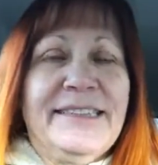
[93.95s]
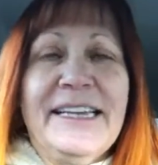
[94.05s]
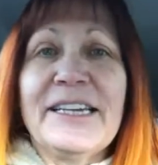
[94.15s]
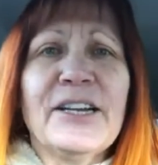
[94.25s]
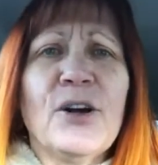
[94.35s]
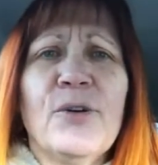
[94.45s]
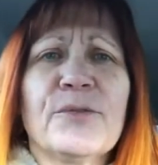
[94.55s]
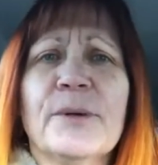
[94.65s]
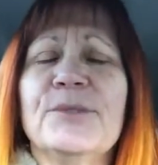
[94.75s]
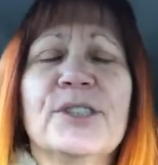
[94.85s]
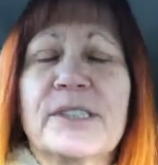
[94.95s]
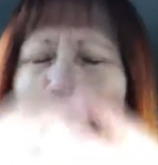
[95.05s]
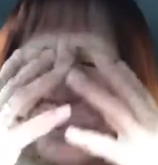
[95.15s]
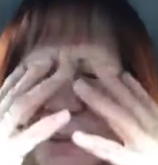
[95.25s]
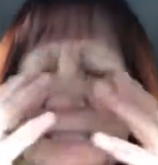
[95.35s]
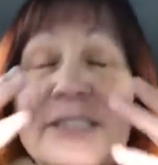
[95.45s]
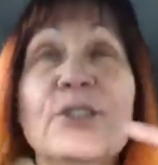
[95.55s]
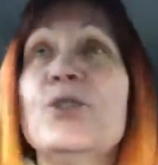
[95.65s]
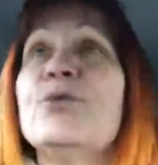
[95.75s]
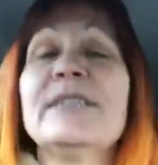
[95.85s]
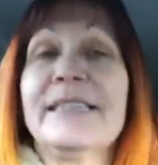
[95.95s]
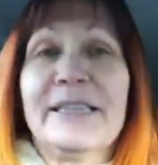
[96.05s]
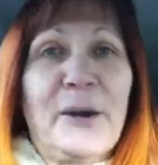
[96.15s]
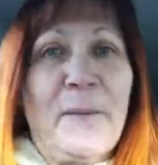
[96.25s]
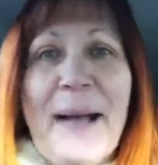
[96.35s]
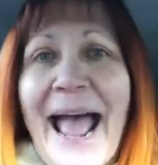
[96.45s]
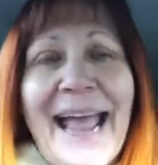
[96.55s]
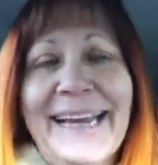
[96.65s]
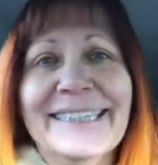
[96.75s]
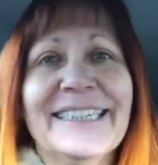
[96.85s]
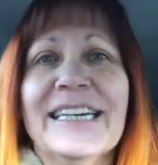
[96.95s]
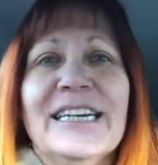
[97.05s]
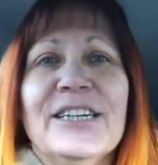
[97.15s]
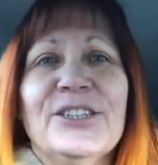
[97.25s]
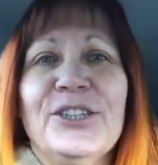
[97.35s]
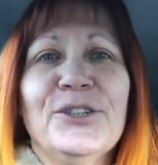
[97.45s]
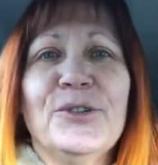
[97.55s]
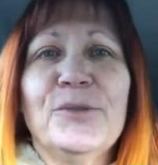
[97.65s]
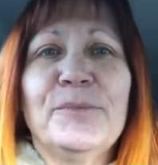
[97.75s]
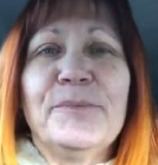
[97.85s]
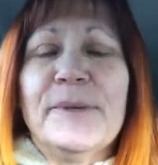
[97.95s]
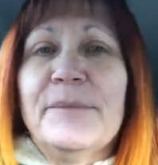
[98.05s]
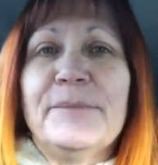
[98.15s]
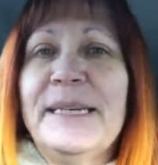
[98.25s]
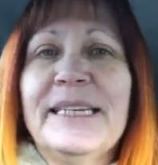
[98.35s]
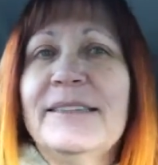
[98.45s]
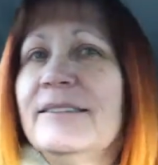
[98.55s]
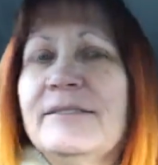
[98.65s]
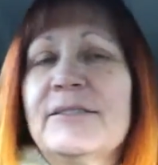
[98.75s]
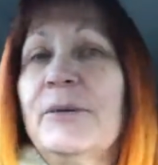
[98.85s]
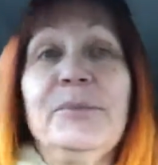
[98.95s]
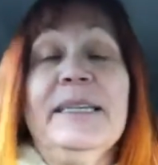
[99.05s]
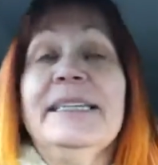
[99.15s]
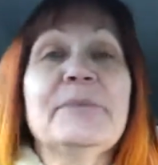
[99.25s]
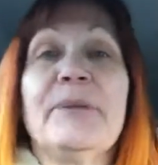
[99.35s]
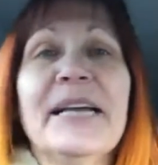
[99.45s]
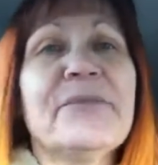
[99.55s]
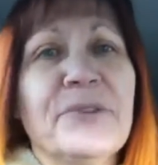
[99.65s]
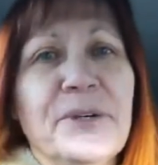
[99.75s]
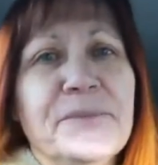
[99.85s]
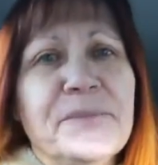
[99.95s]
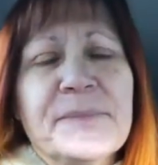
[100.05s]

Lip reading: They can go from just completely losing their mind to being completely playful.